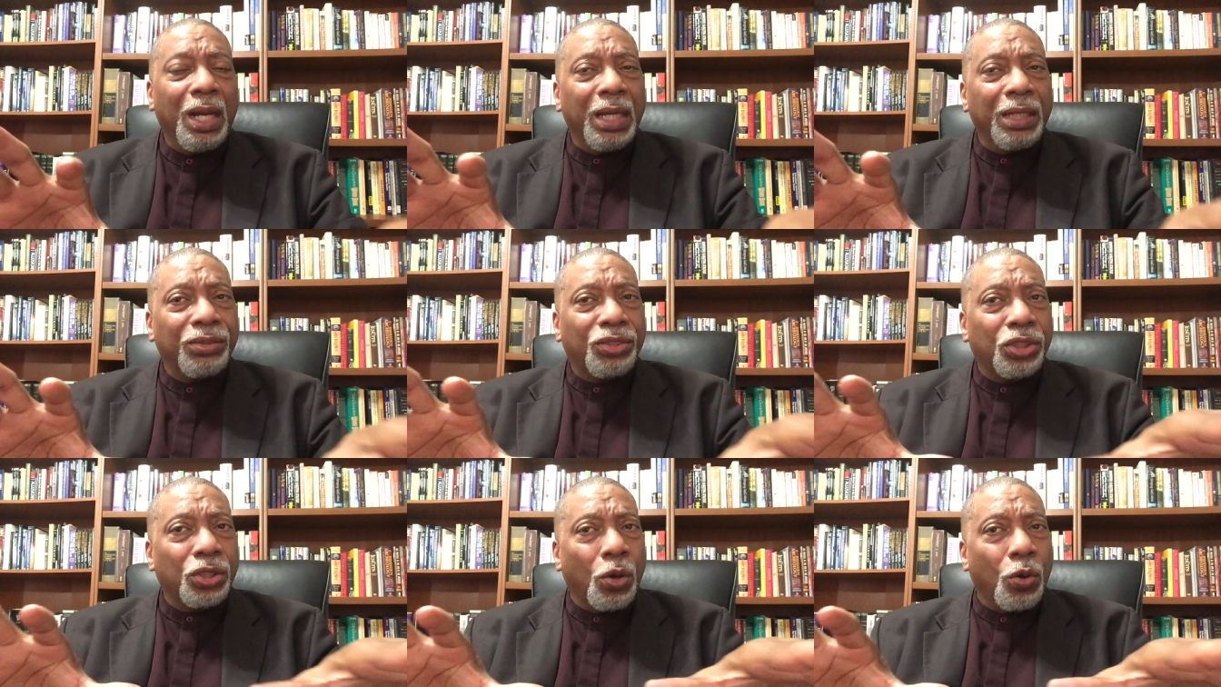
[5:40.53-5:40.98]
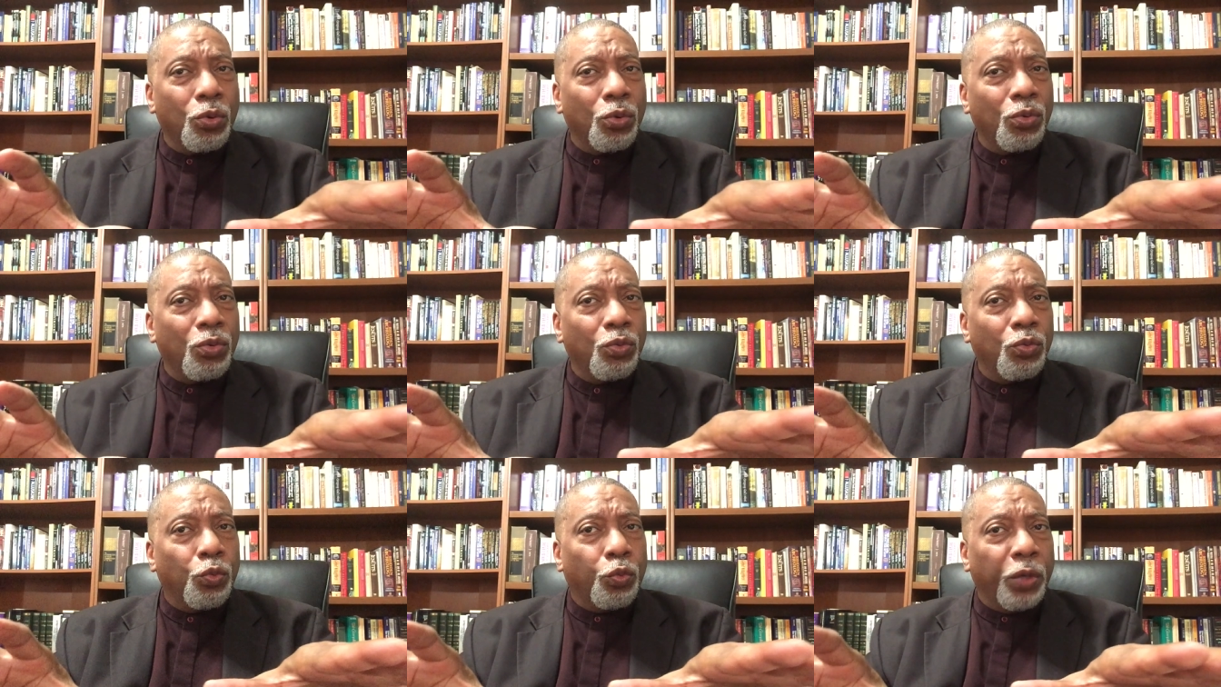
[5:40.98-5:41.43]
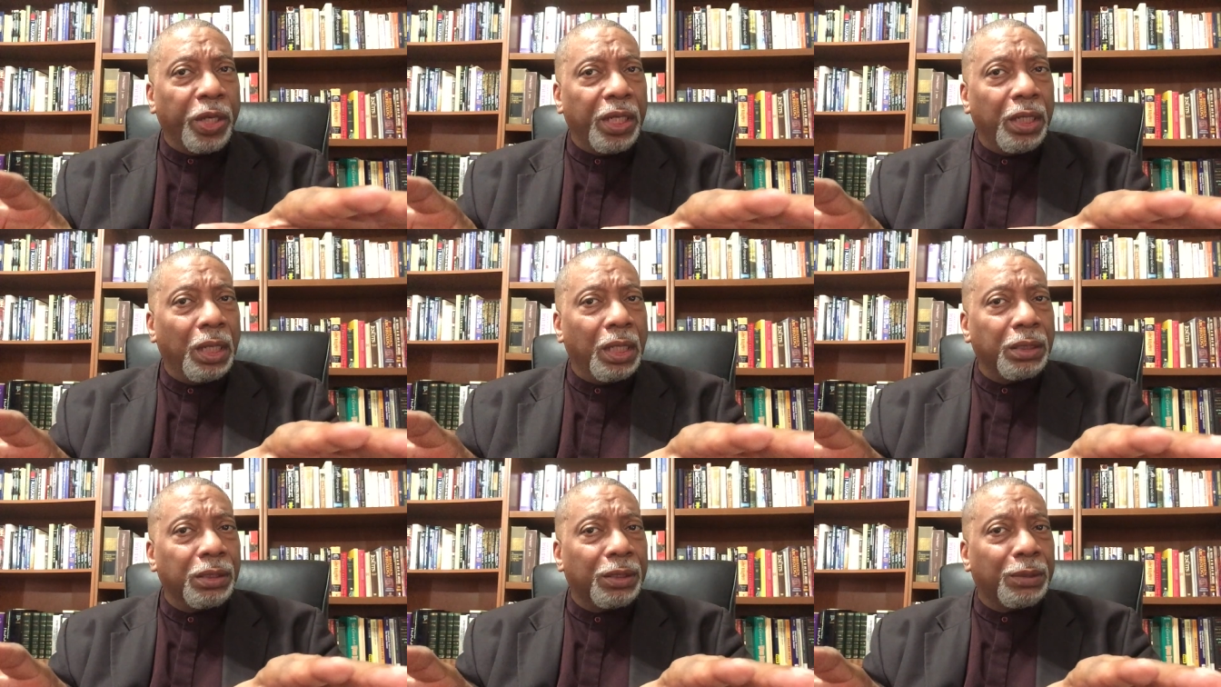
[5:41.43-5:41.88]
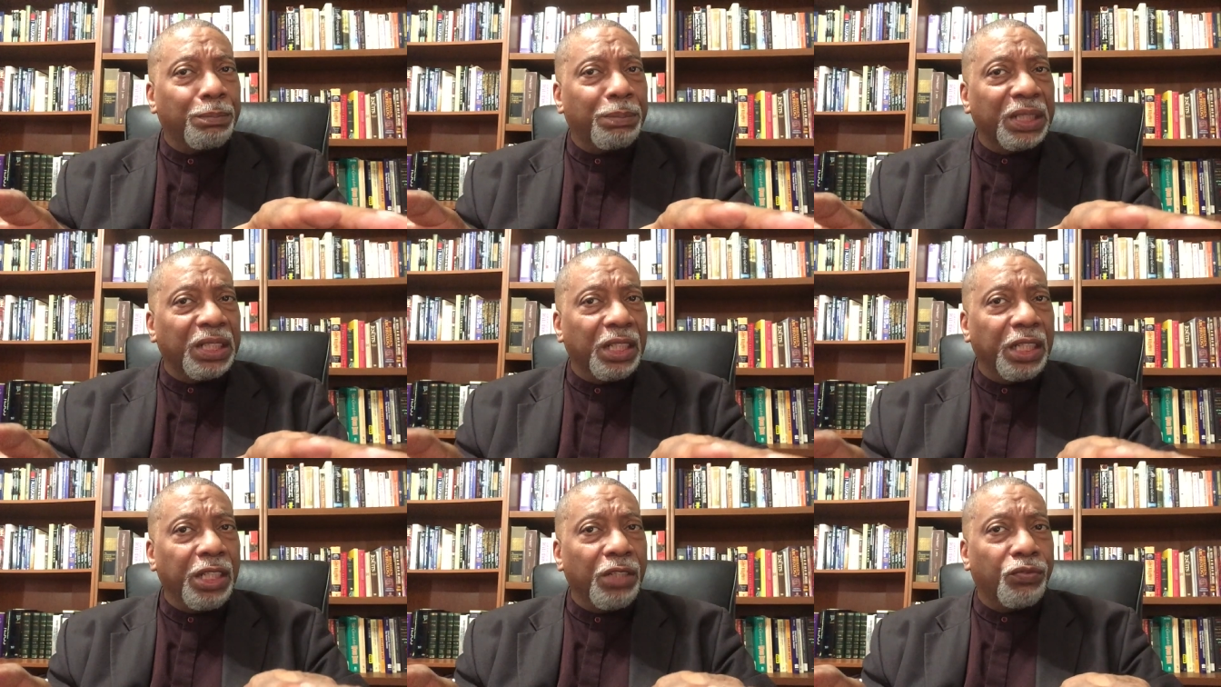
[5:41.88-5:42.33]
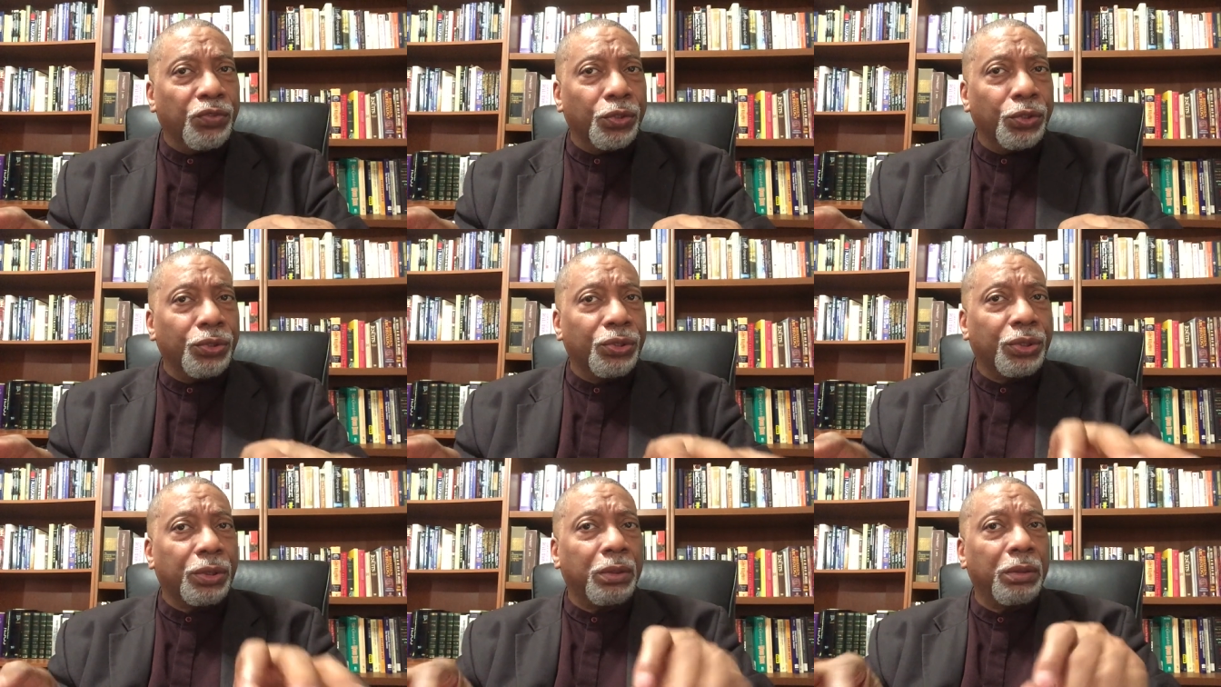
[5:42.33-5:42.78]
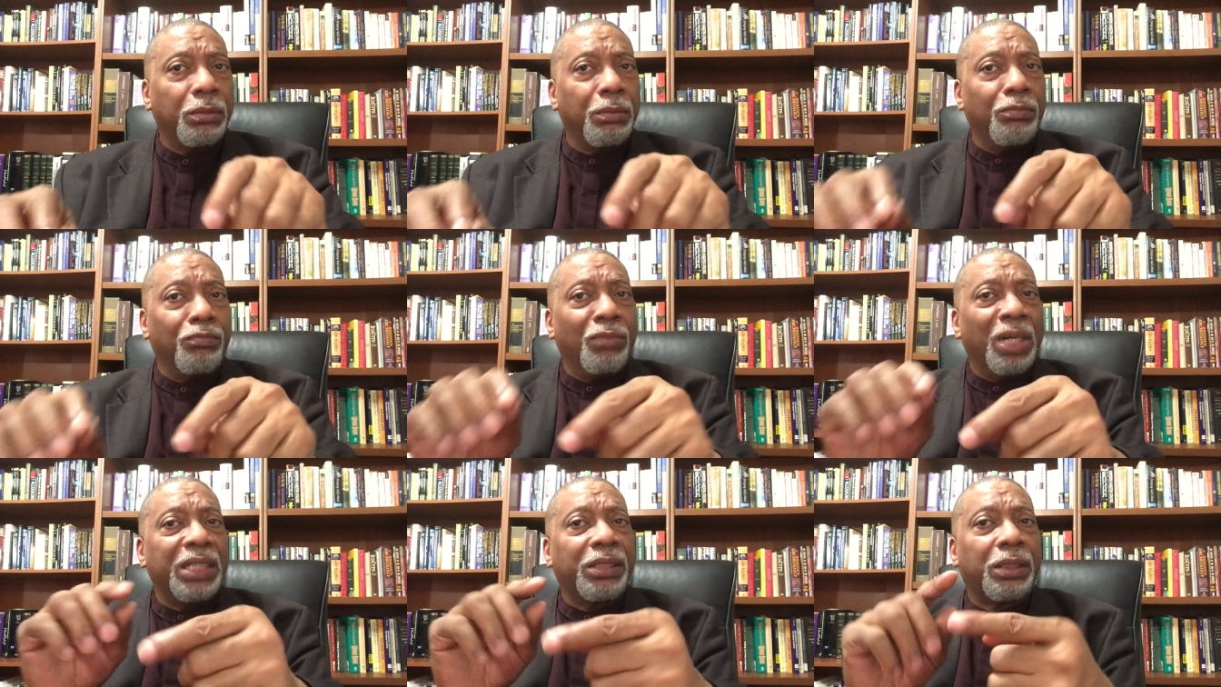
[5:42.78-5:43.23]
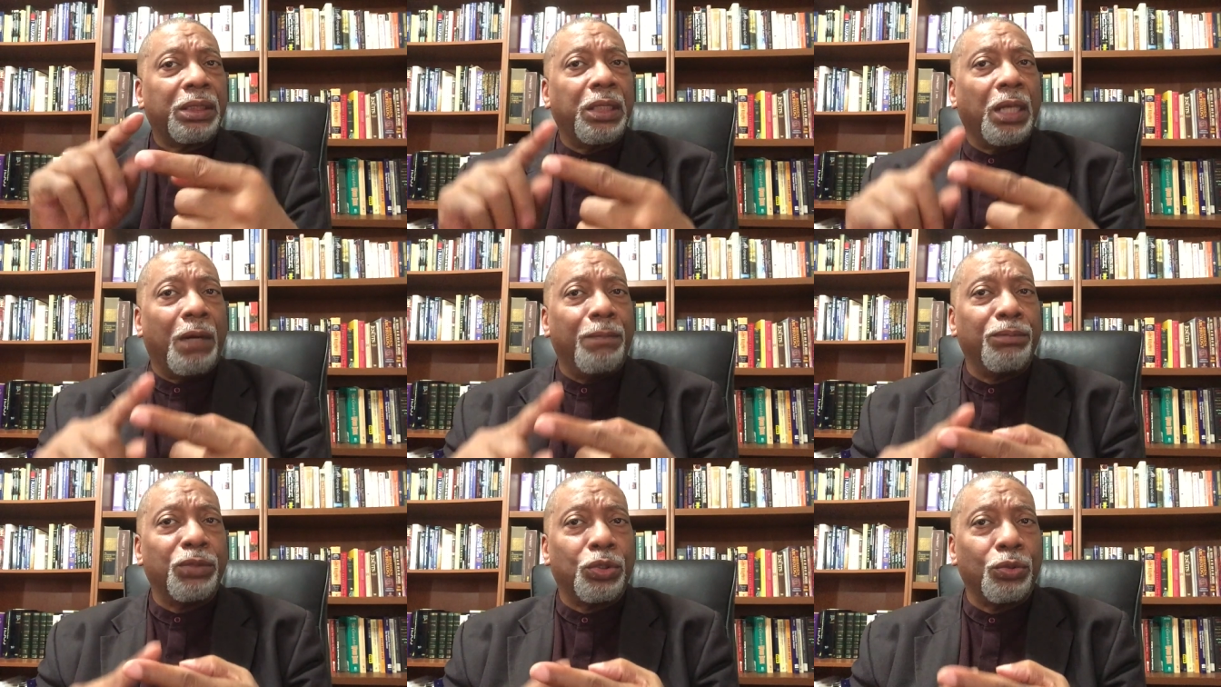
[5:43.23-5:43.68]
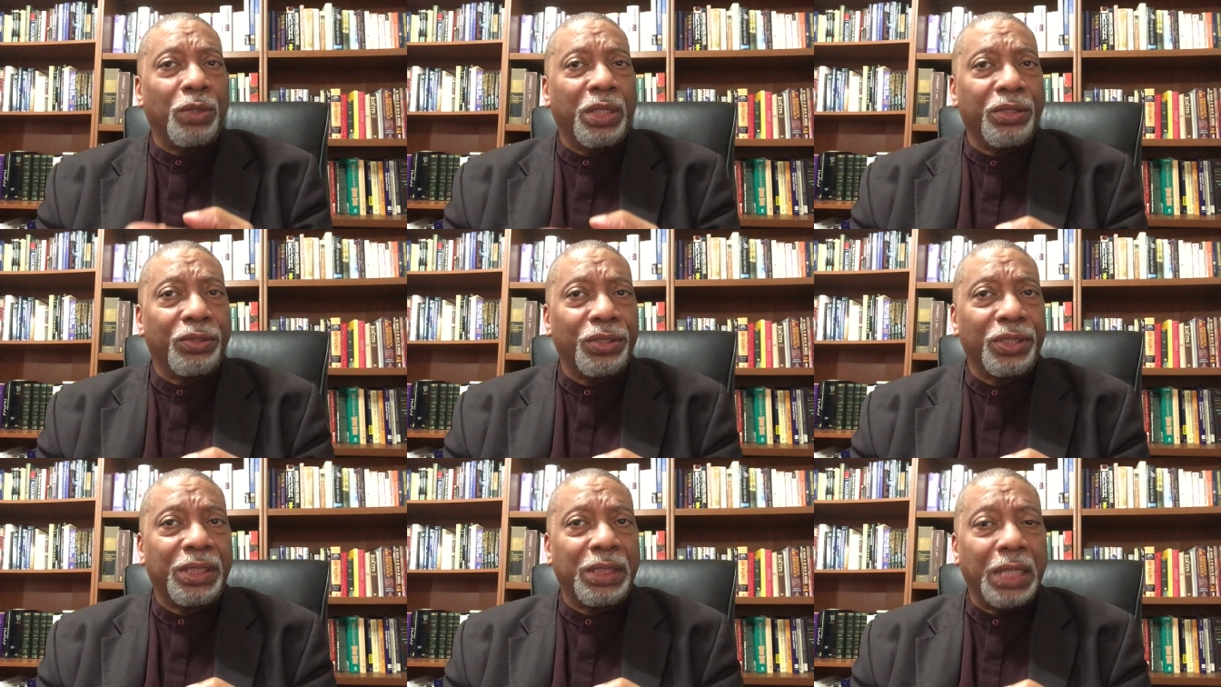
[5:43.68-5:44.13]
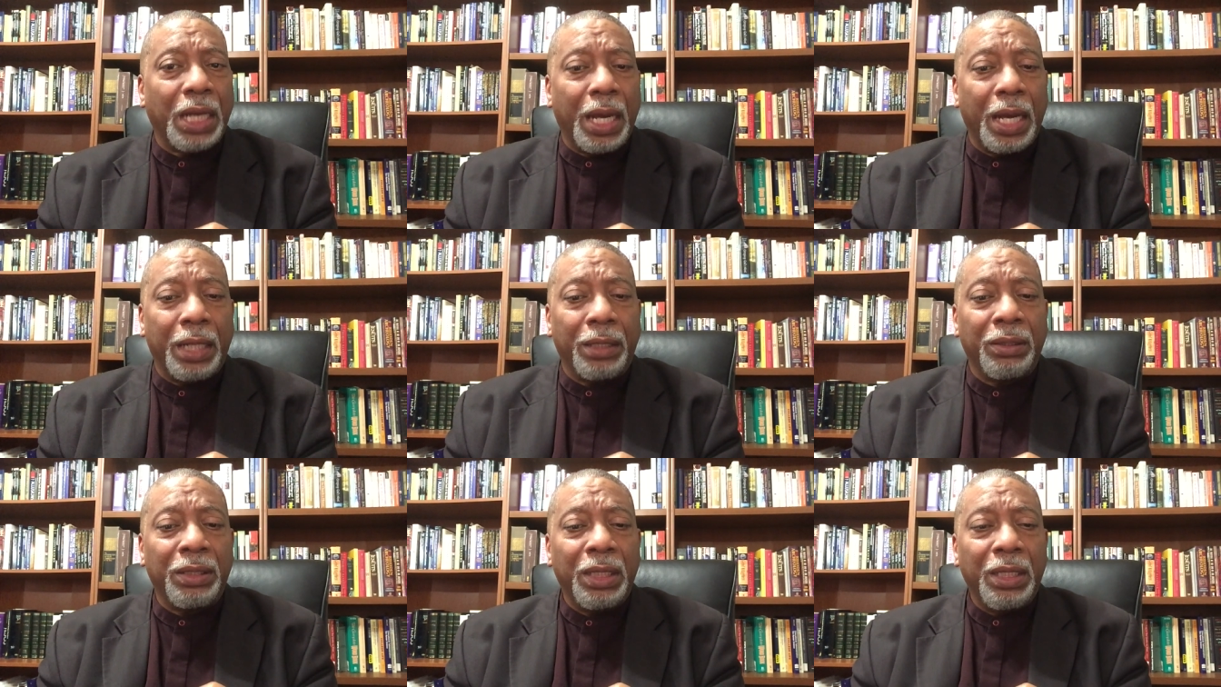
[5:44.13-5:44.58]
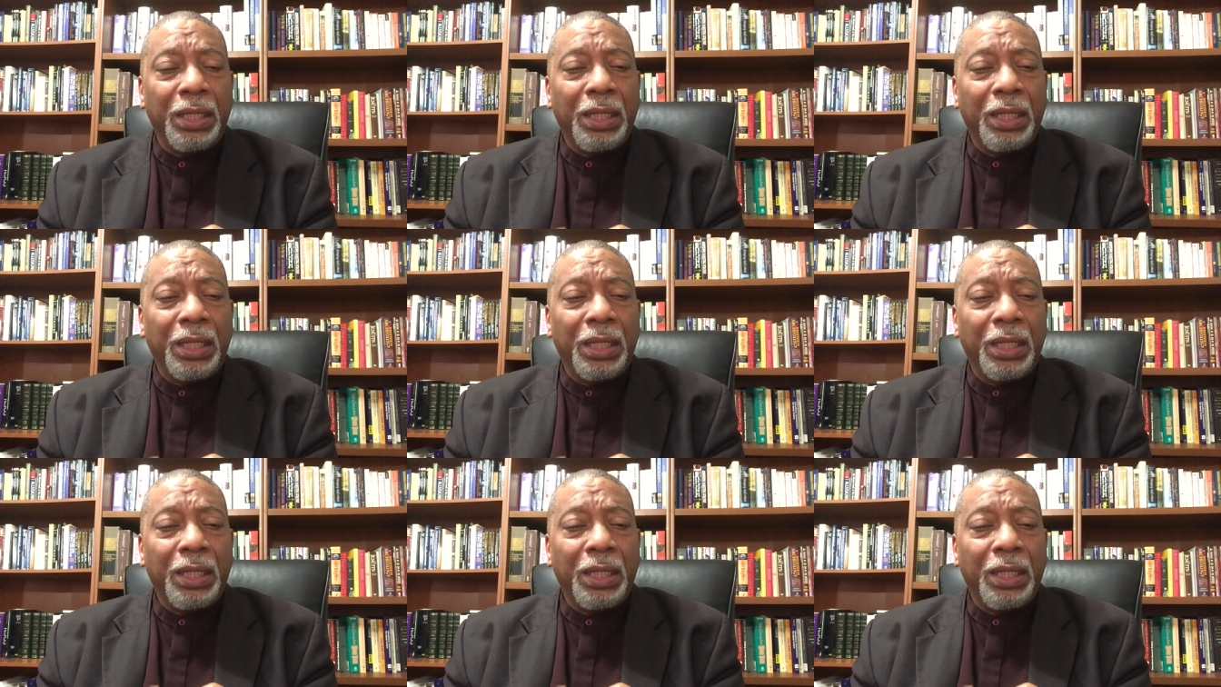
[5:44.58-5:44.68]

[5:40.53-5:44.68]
And so we as believers must come to understand